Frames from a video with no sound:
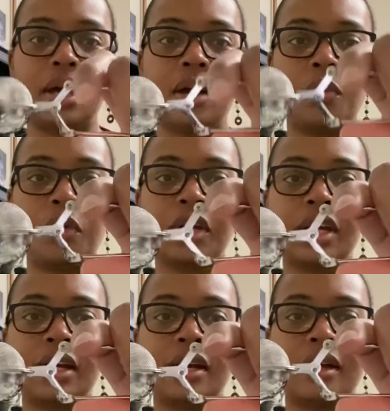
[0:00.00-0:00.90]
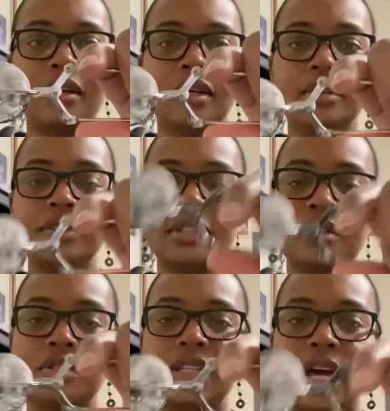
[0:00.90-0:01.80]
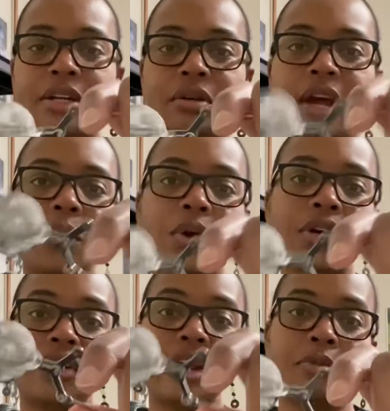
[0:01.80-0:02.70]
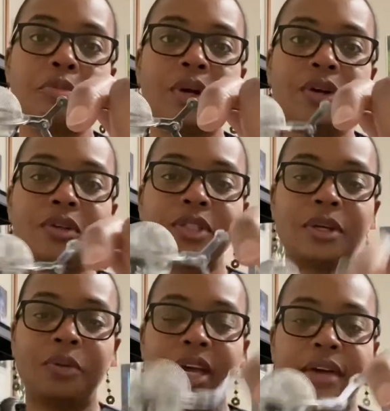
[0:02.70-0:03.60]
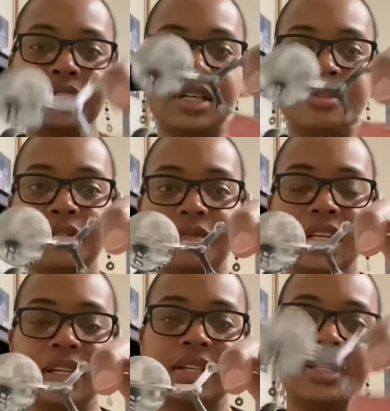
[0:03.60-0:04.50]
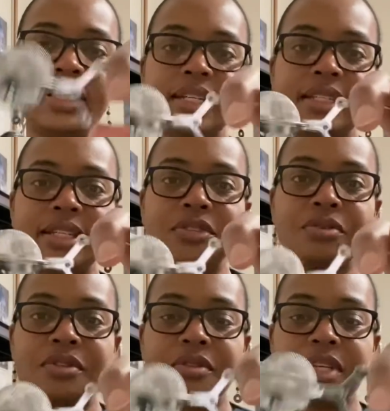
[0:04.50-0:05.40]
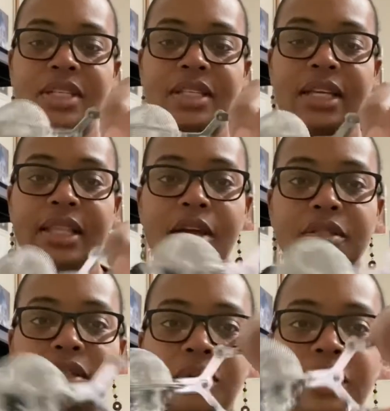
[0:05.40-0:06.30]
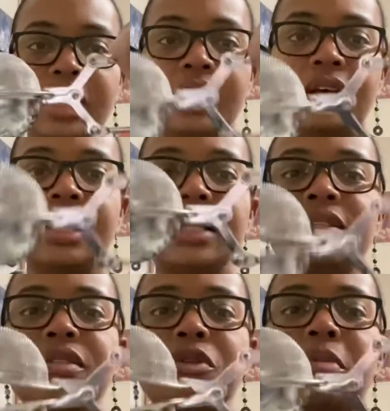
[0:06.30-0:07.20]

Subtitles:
I work at, just a little side note, I work at Crate and Barrel, so we have tons of tea accessories and things like that. So you got these little